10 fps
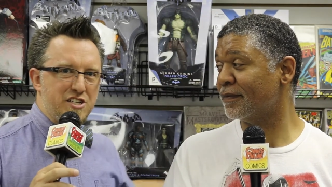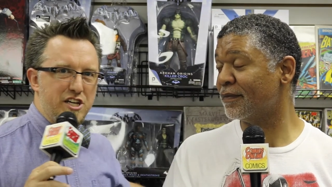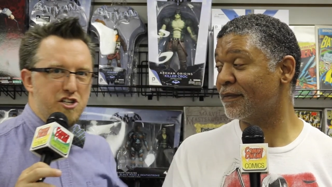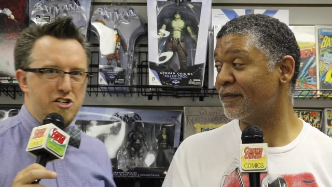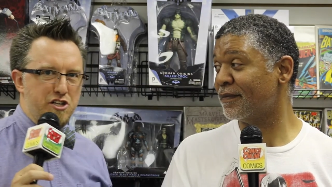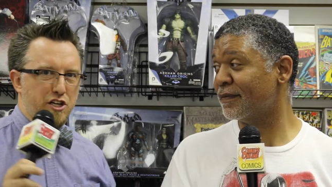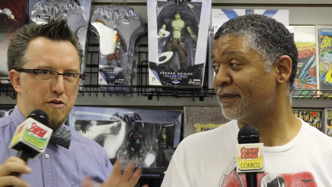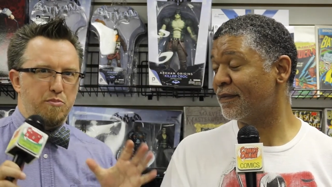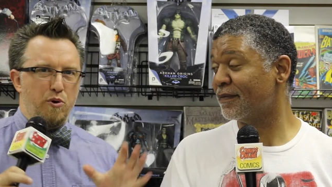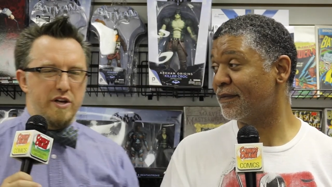Speaker 1: dish, and you
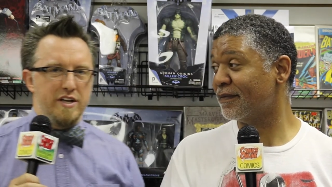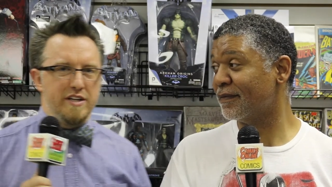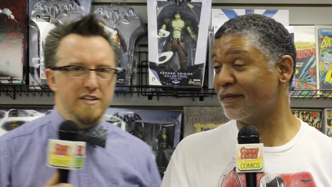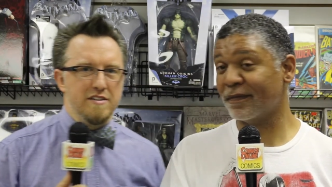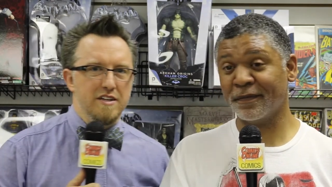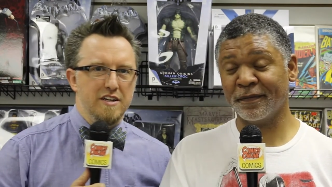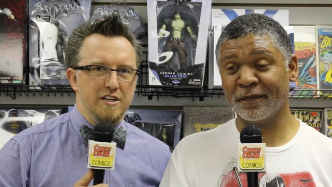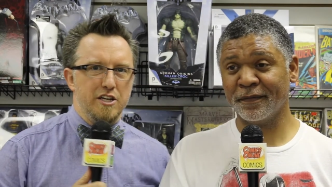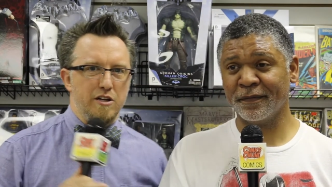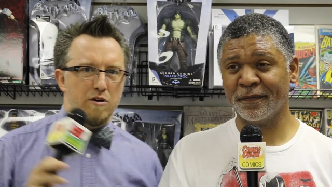could point it at
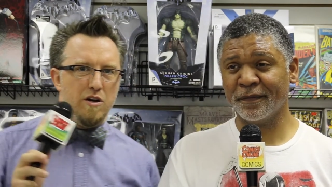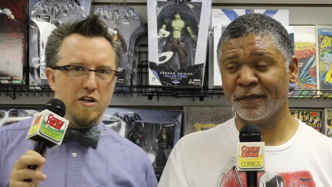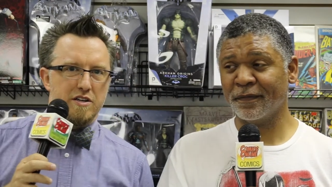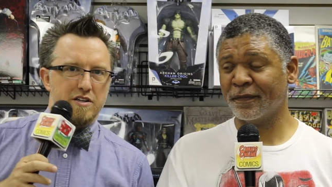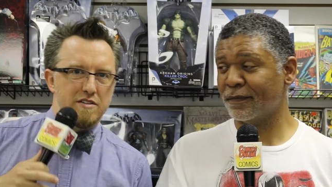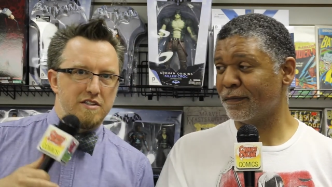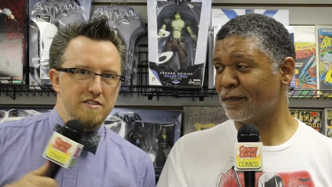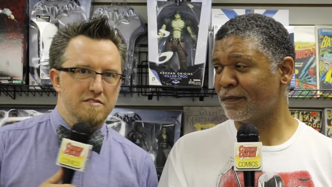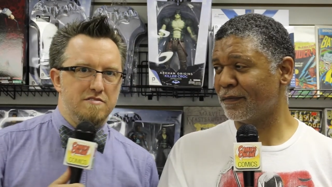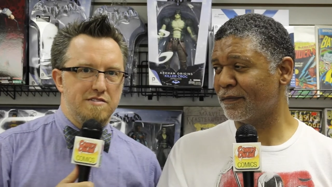all the
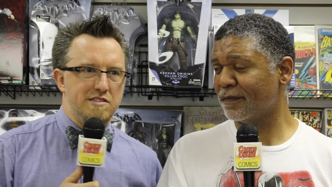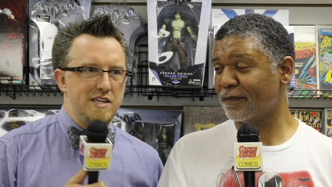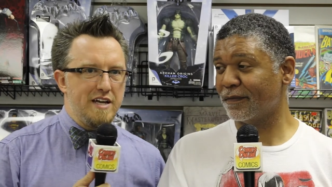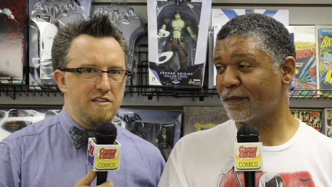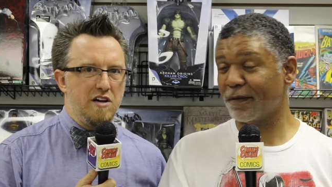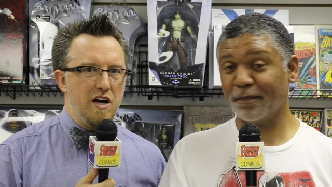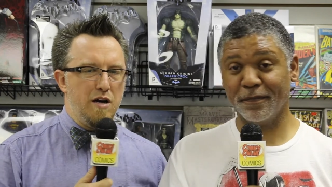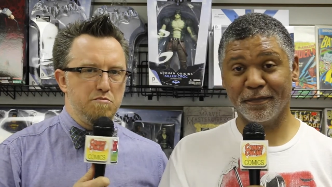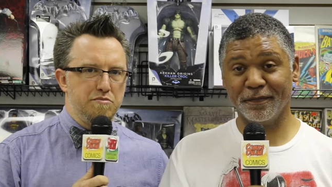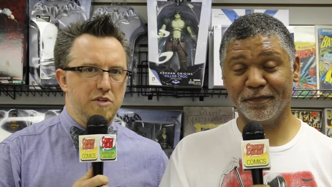
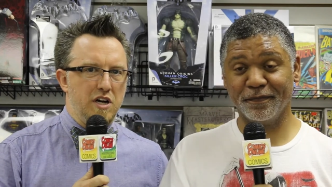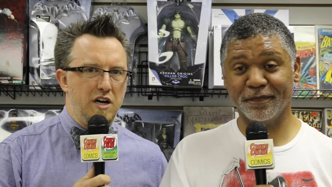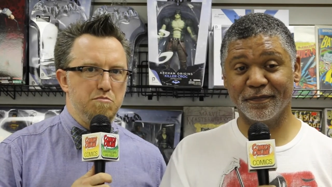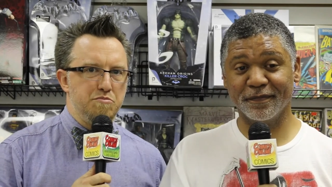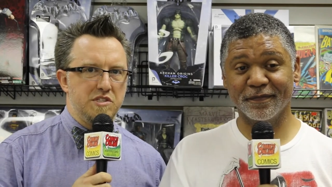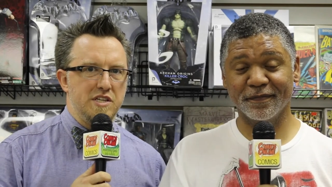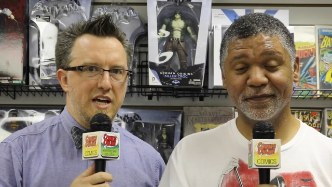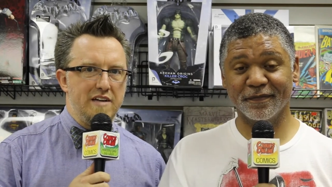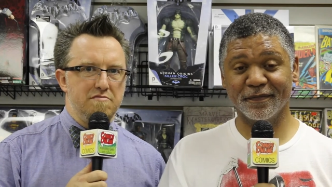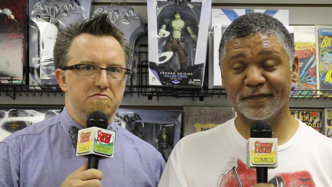Satcom,
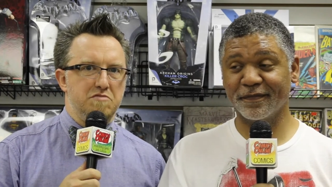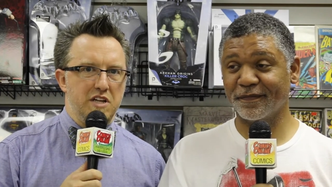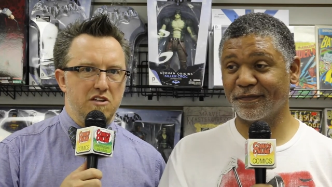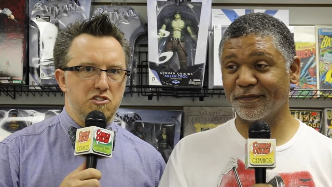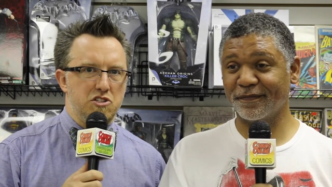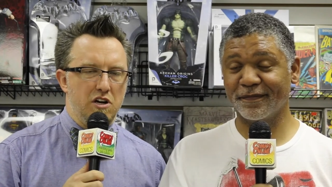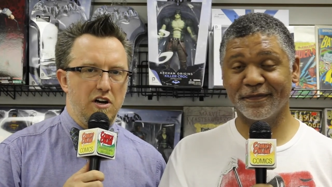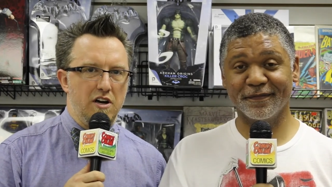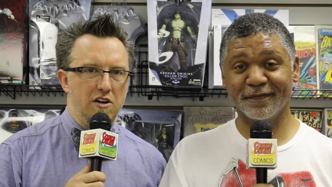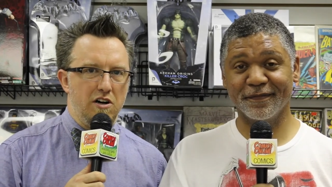Comsat,
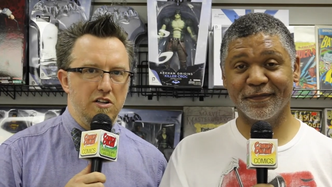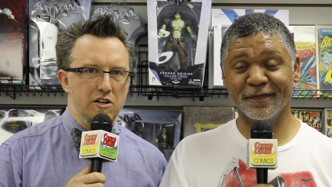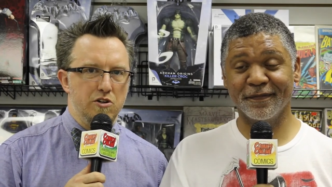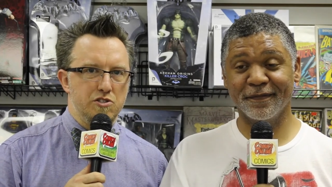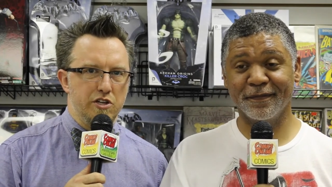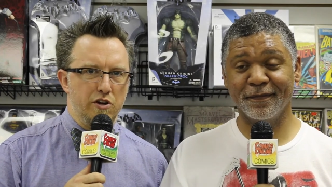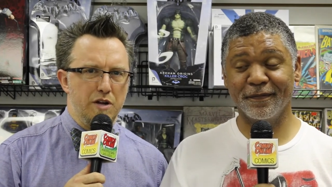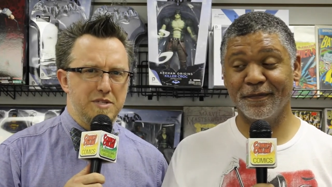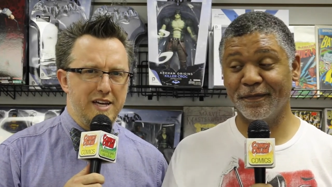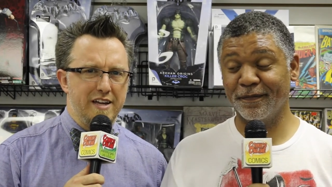Telstar, all those. You know what
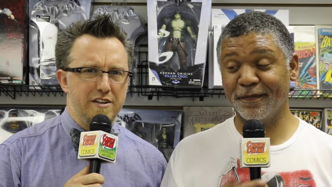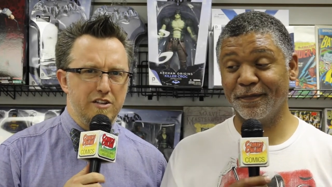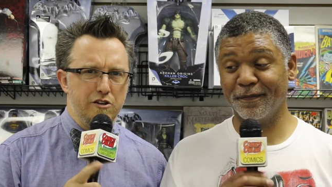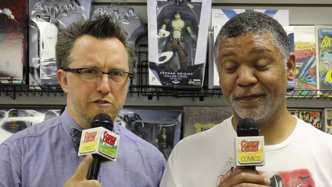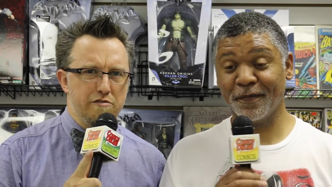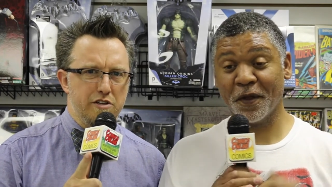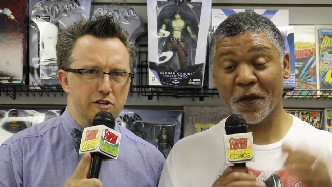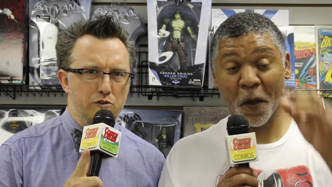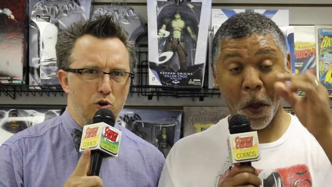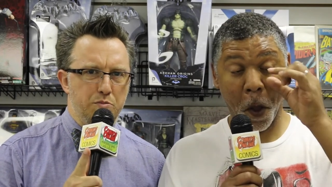I'm saying?
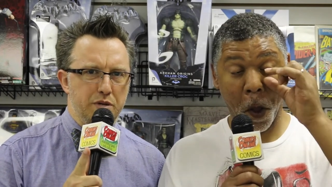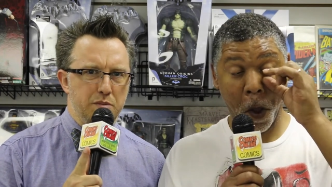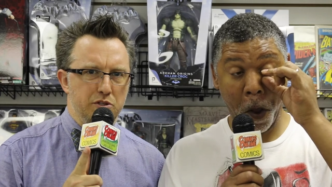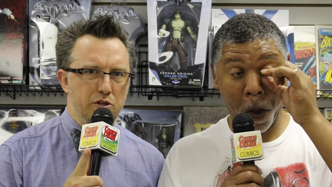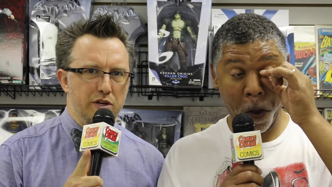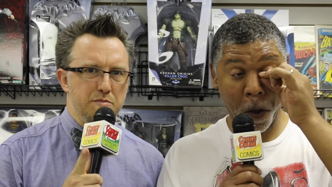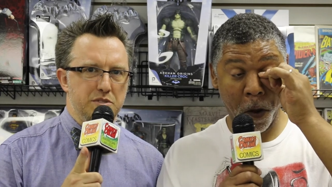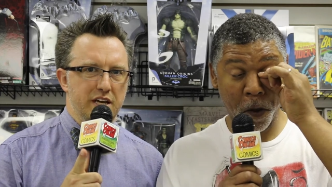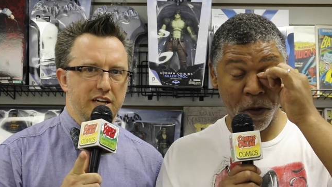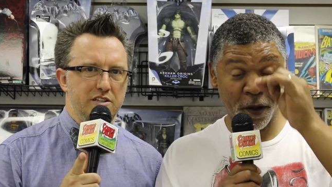You old people know what I'm
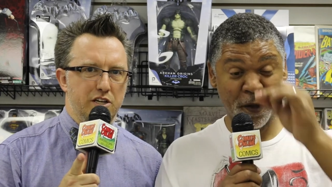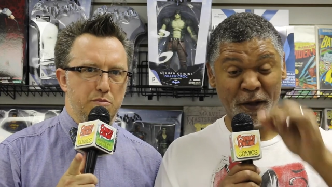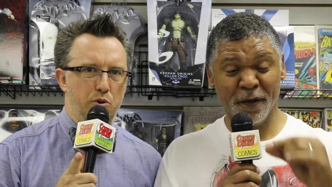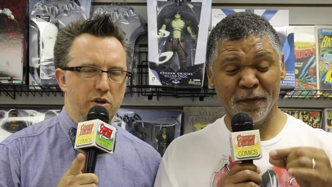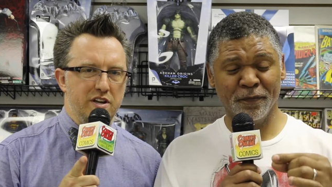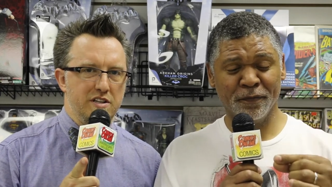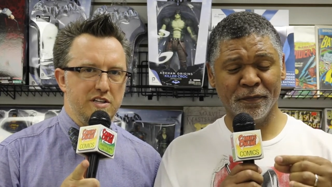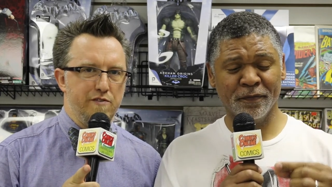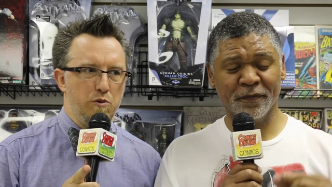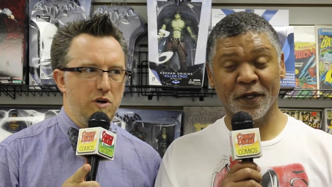saying. You could point it at
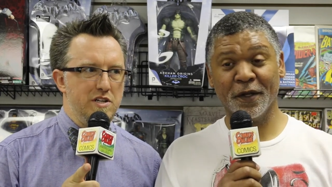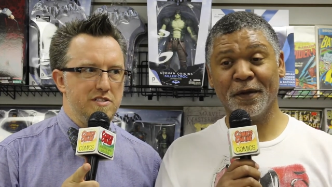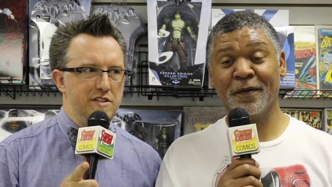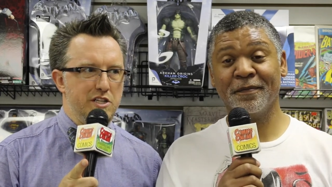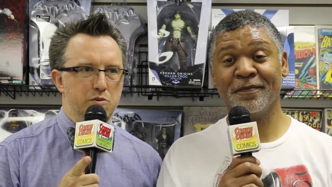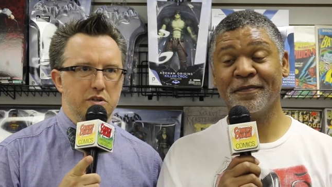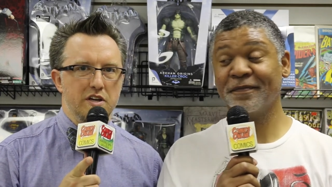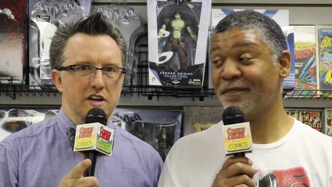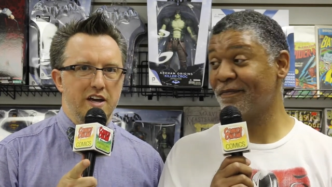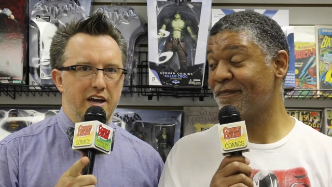different ones, and then you
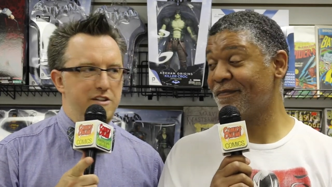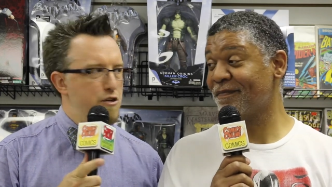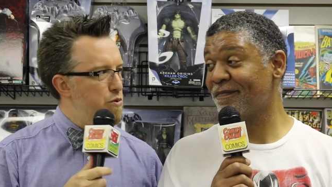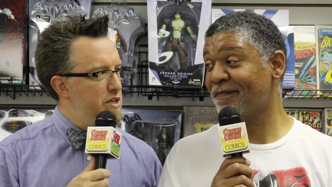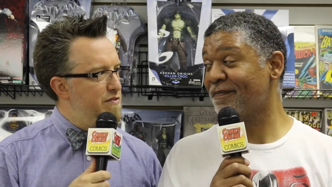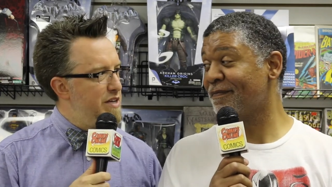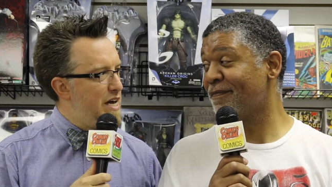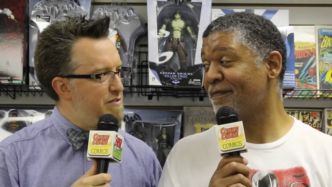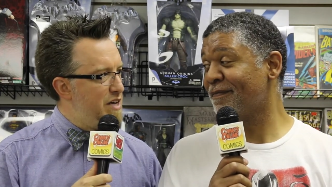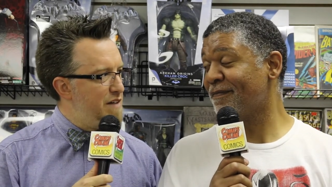wouldn't even
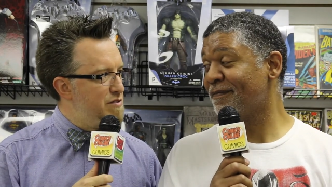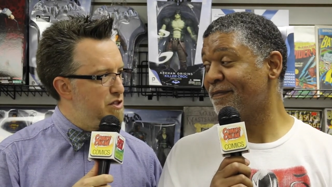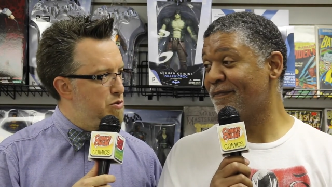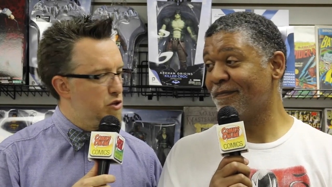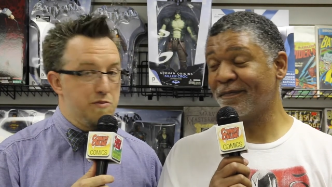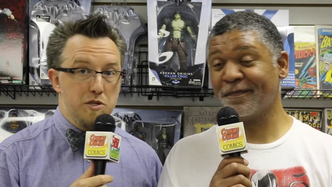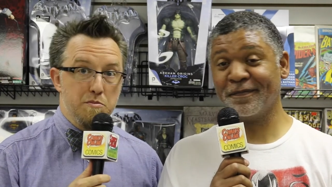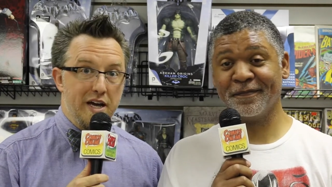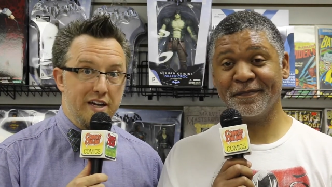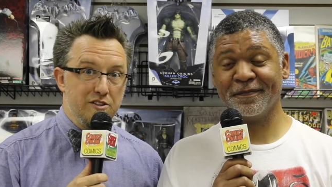have to have a
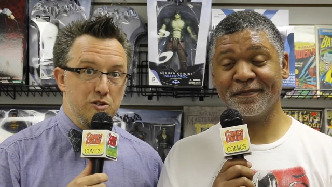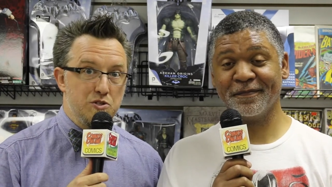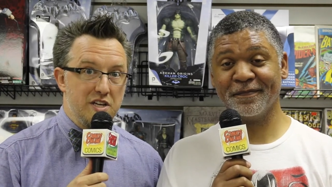subscription back in those